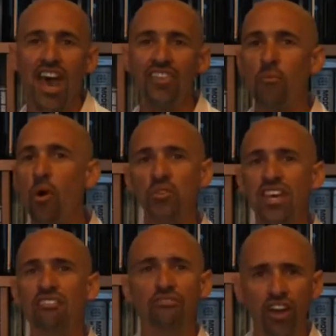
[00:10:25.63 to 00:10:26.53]
and they won't
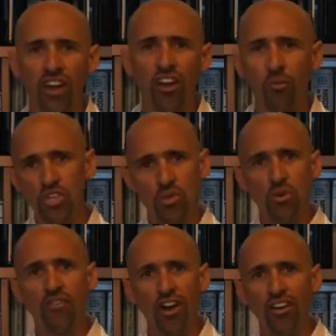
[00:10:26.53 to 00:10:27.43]
say vigor, which is
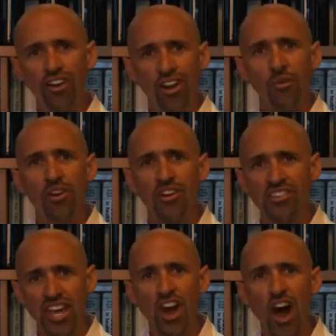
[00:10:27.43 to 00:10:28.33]
one of
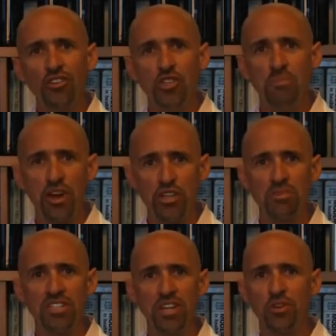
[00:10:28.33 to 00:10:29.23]
our psychology
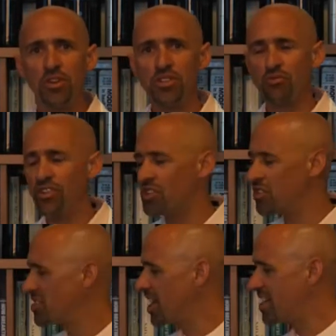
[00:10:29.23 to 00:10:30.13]
measurements that we use in
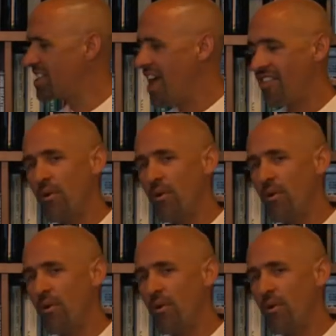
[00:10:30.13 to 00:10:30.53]
research studies.